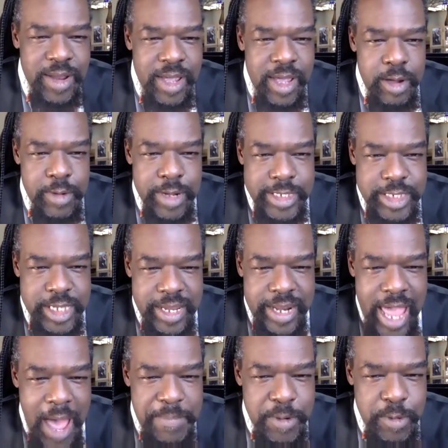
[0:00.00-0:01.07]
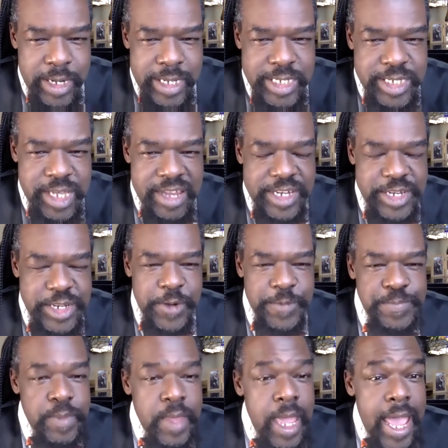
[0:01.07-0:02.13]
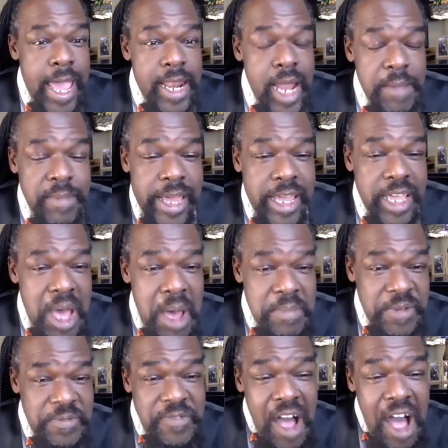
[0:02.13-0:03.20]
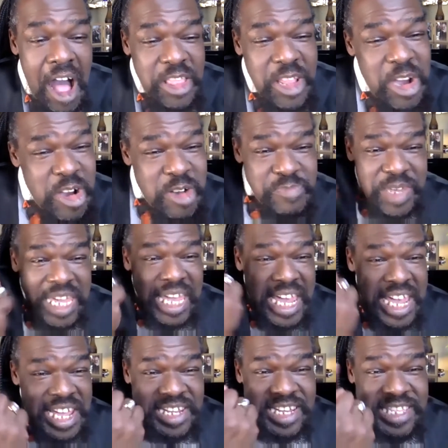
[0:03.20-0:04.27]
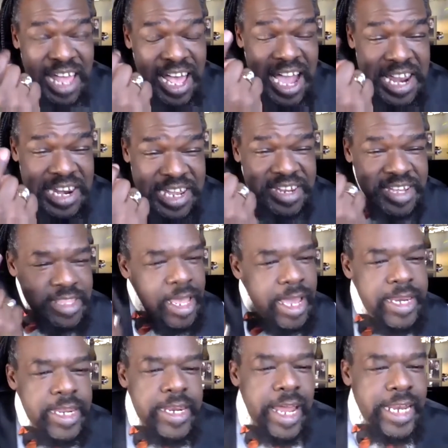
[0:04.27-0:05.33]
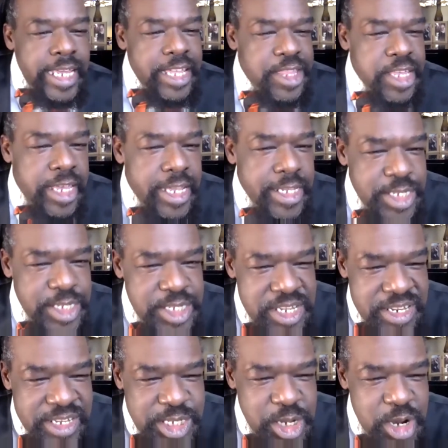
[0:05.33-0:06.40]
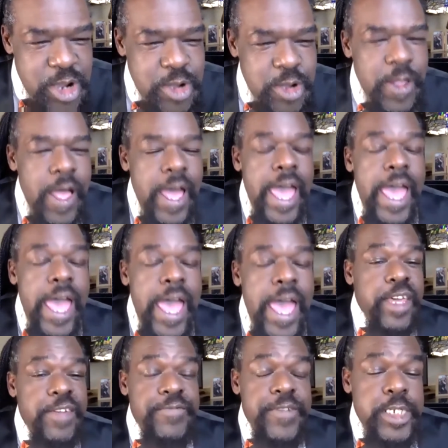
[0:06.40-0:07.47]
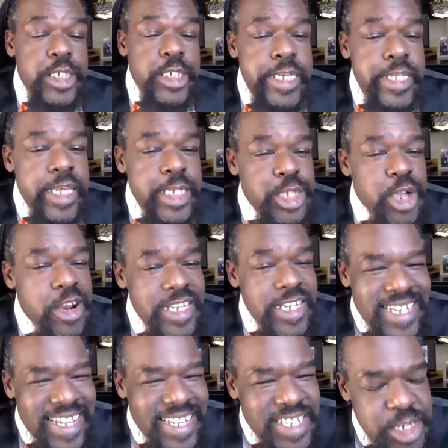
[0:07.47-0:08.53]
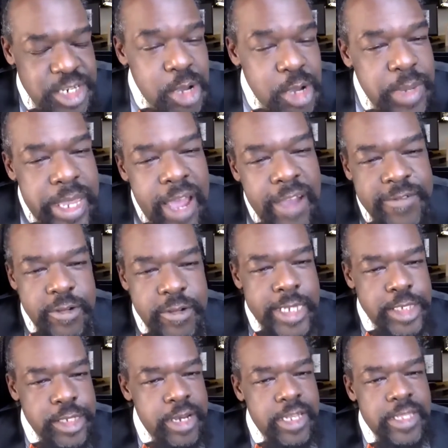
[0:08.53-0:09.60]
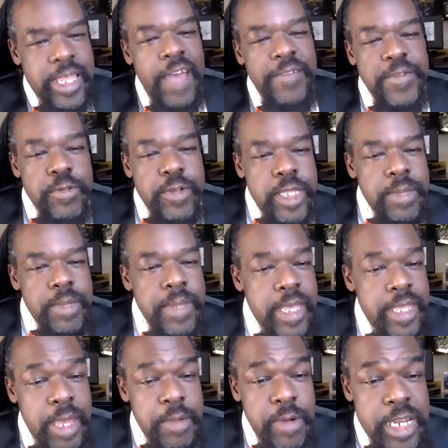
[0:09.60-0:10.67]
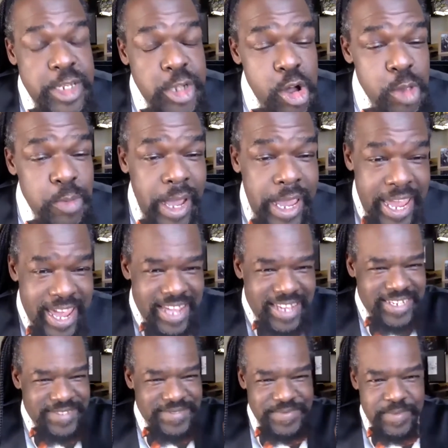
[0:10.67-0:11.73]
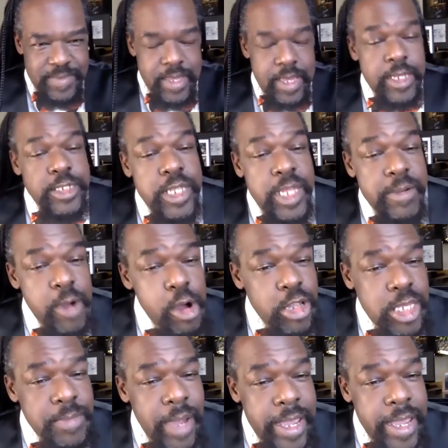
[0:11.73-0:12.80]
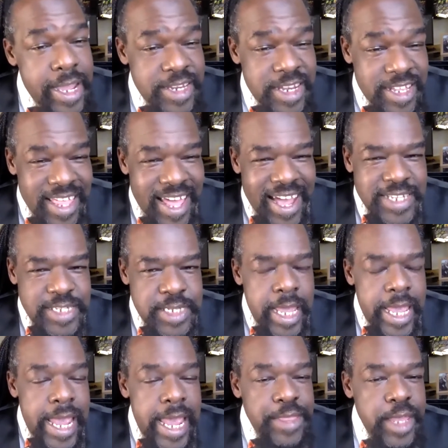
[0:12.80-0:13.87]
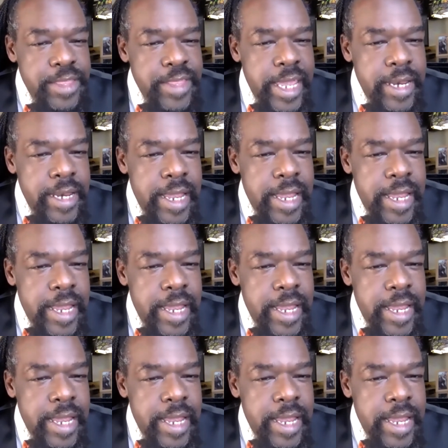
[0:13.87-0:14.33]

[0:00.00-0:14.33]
what's going to happen, what he's going to do. And I'm like, come and follow me in a line. And I'd get the kids to sit in a circle. And then eventually they started to get to know me after I started laughing with them. And then they wanted to hold my hand. So they were holding my hand in class, and then they'd